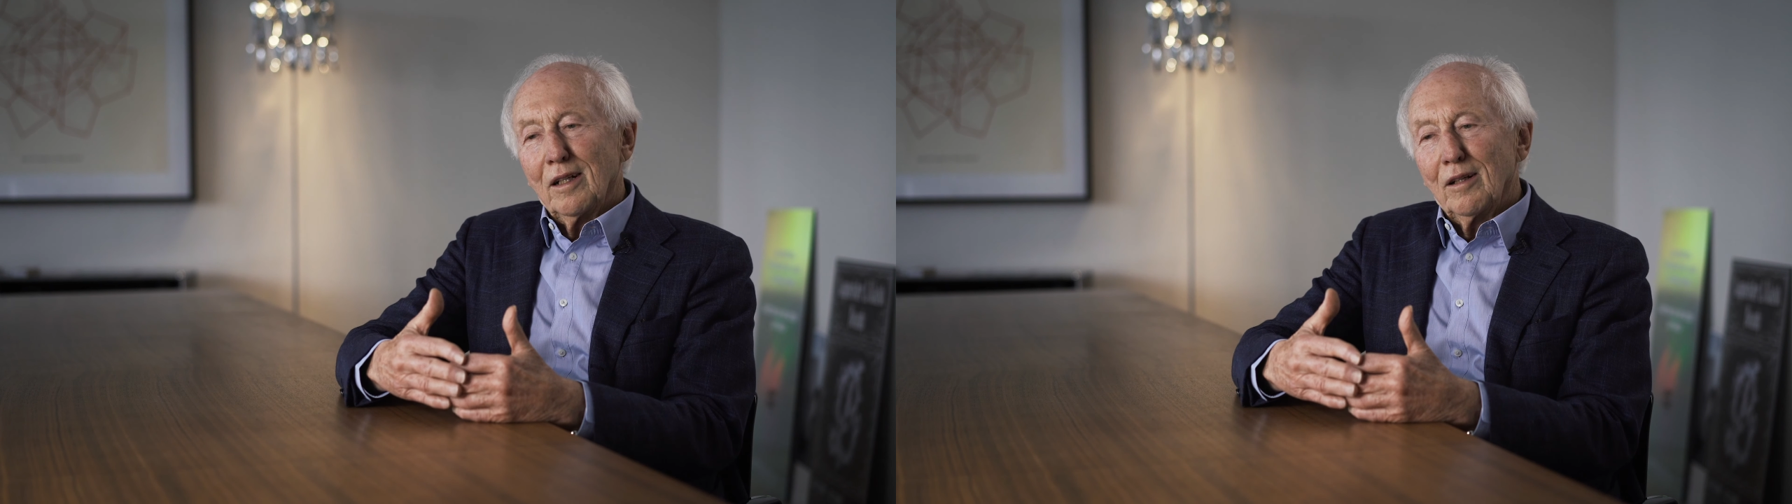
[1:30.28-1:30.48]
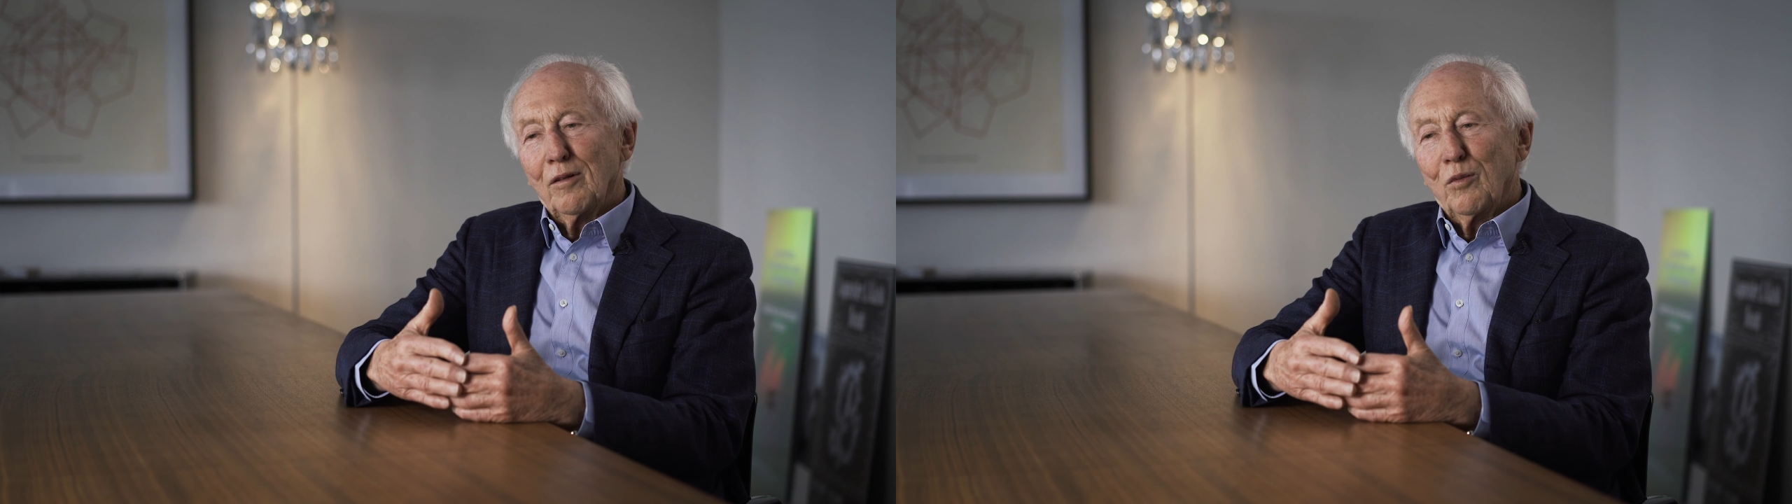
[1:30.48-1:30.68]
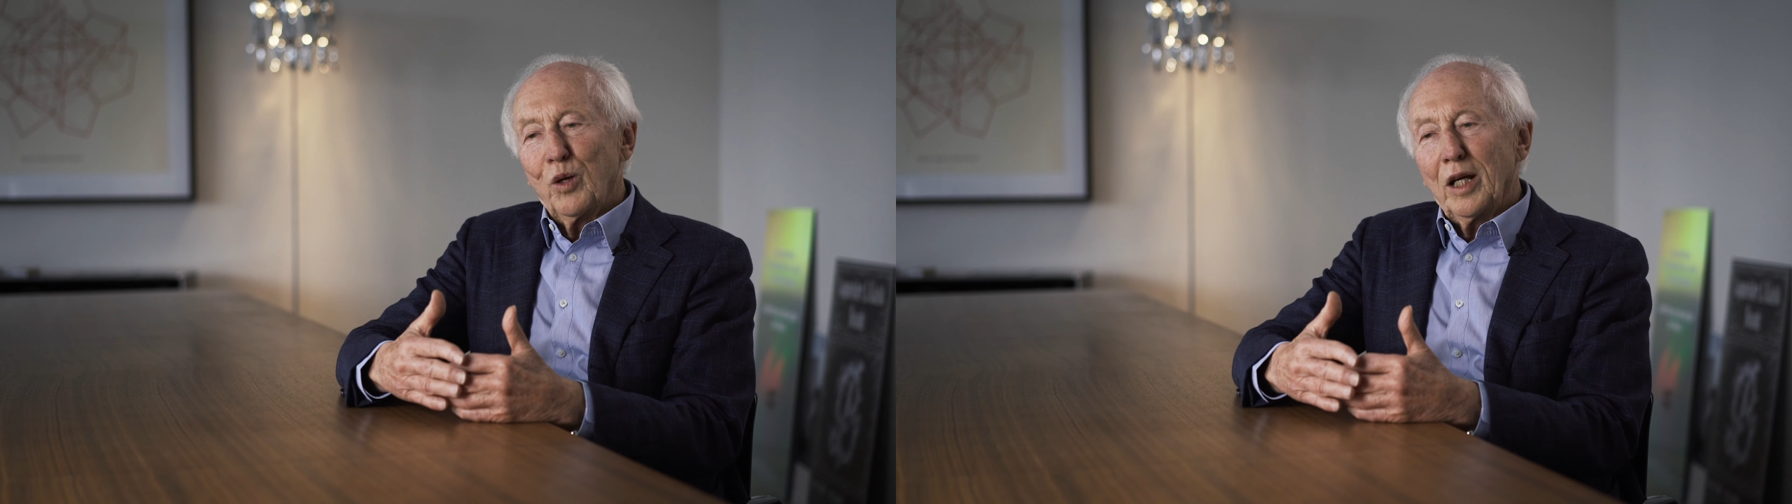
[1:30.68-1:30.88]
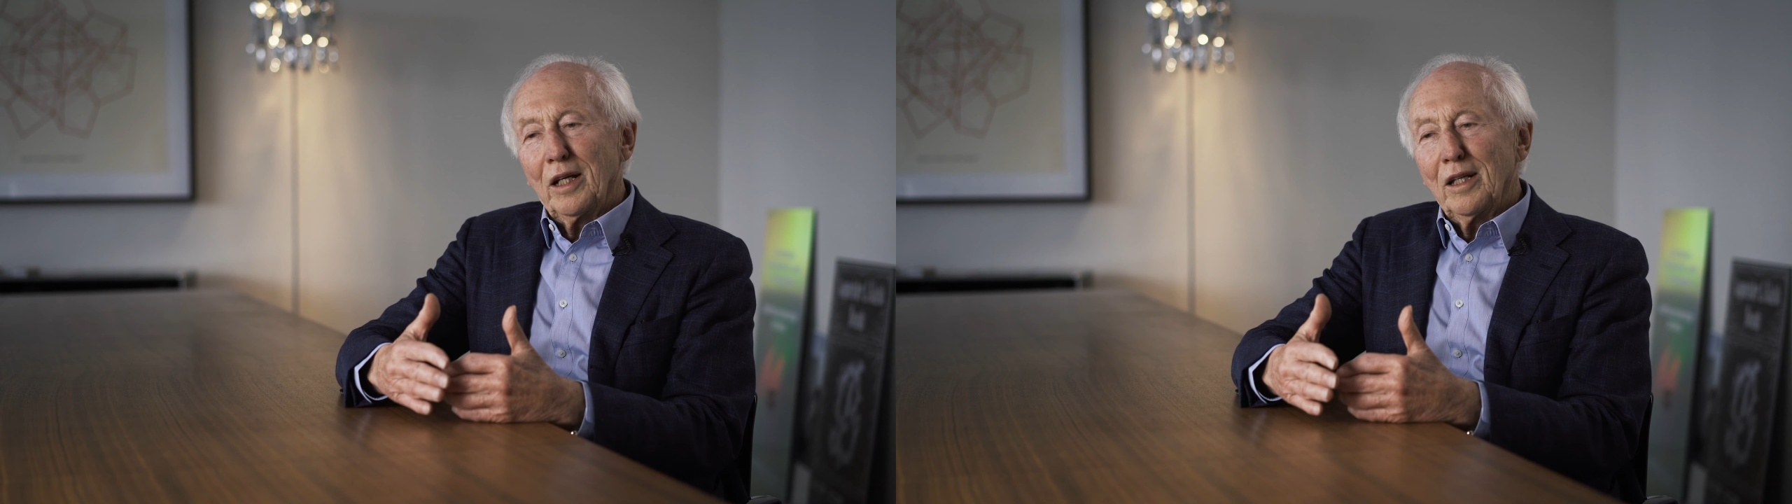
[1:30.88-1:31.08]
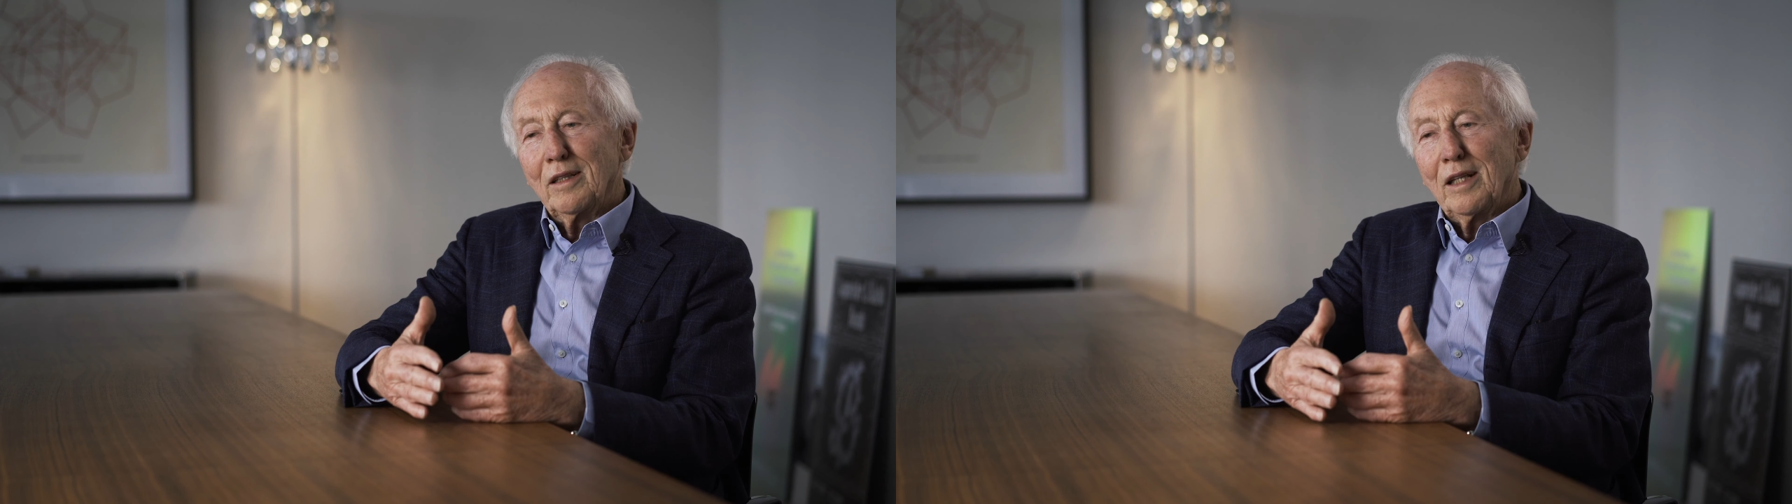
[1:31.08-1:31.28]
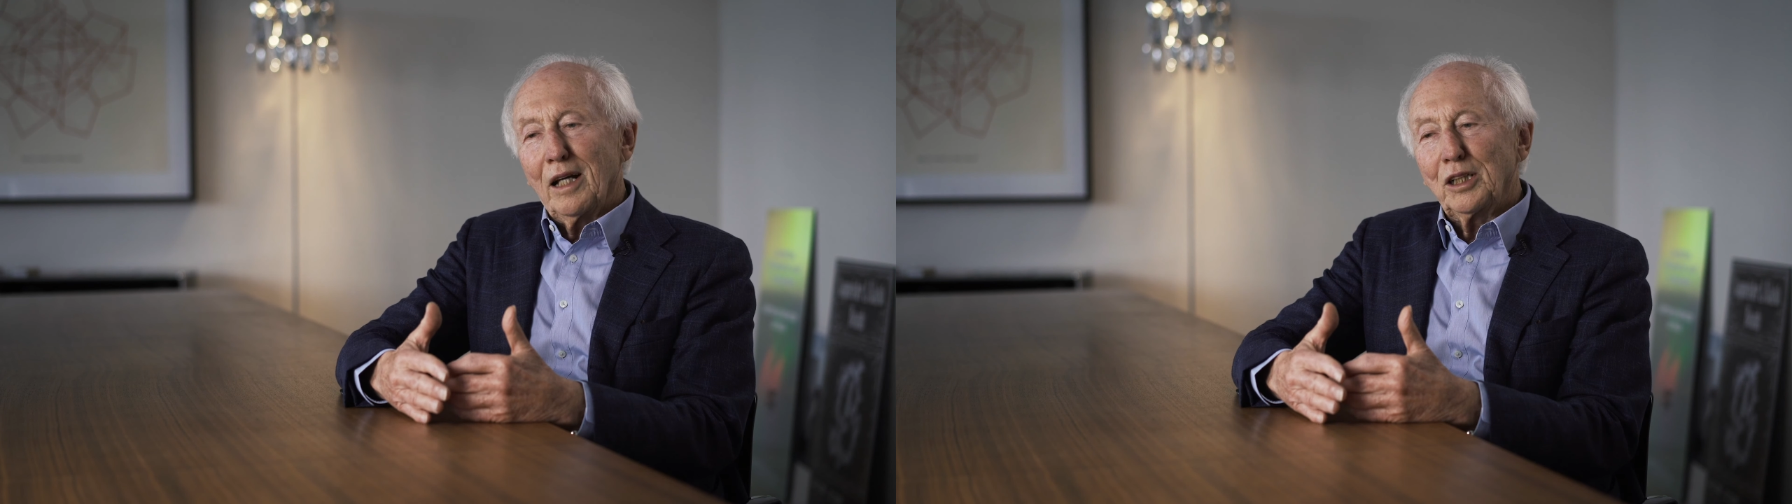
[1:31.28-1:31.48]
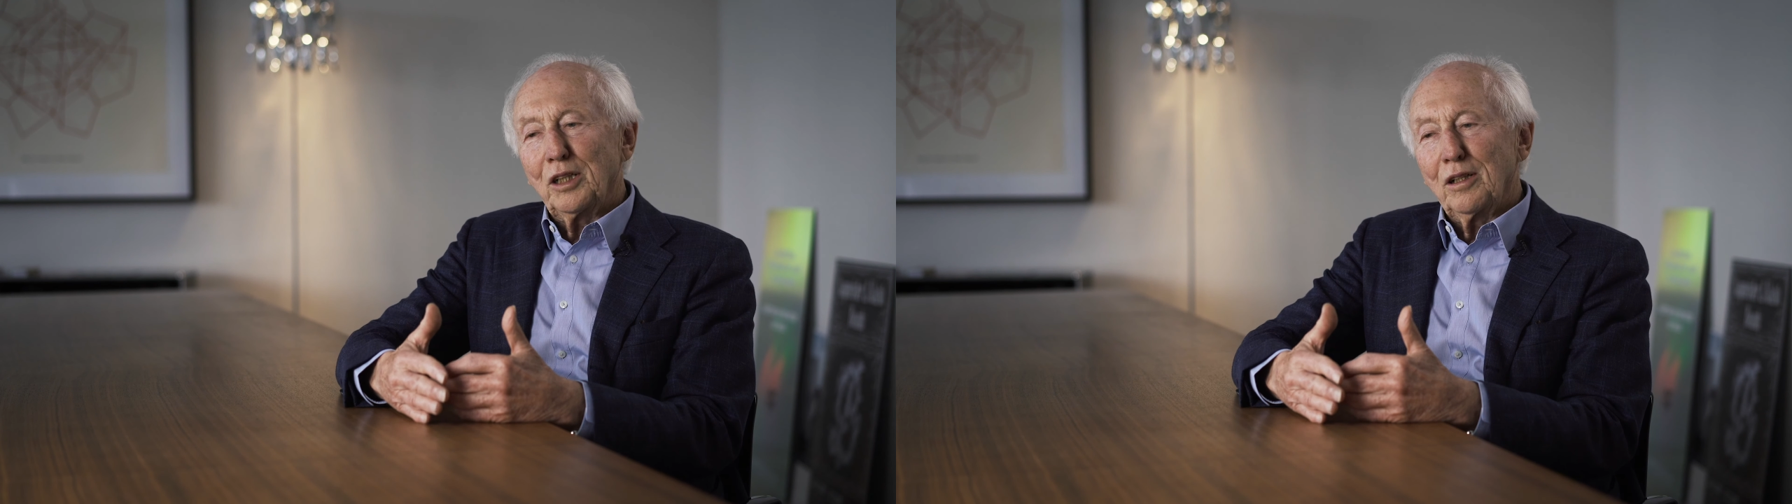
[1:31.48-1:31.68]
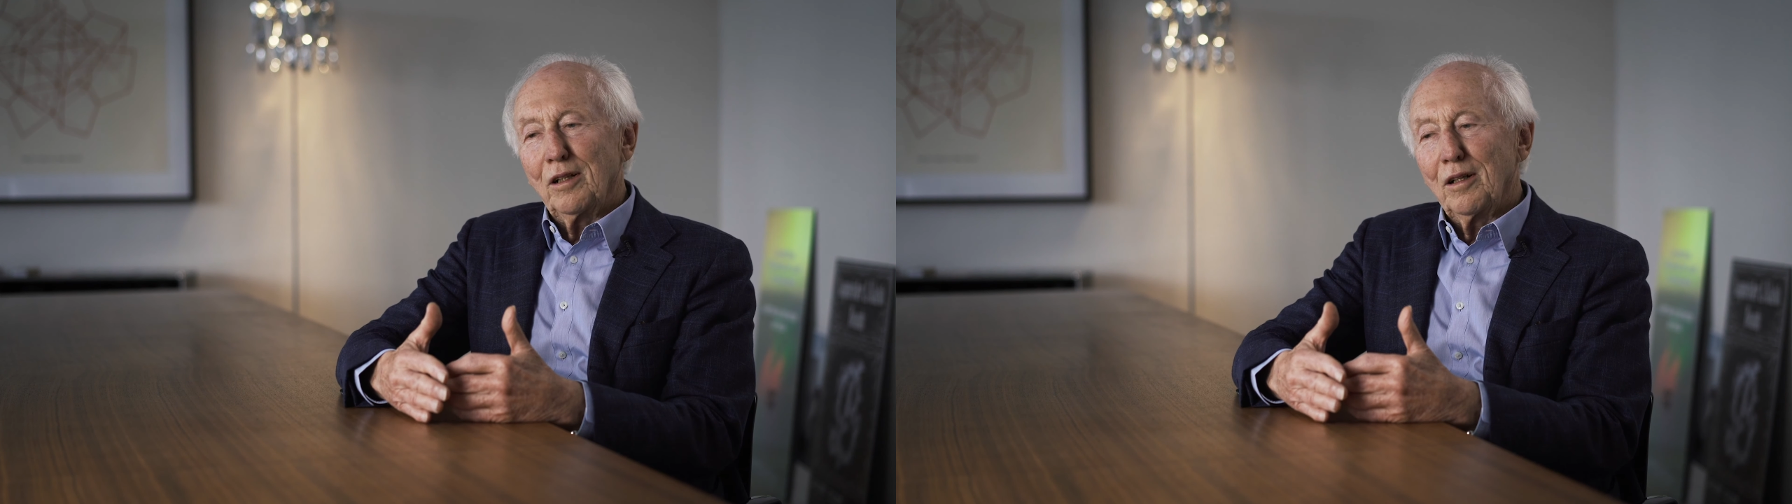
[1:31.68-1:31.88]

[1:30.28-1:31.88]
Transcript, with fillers: uh, were in touch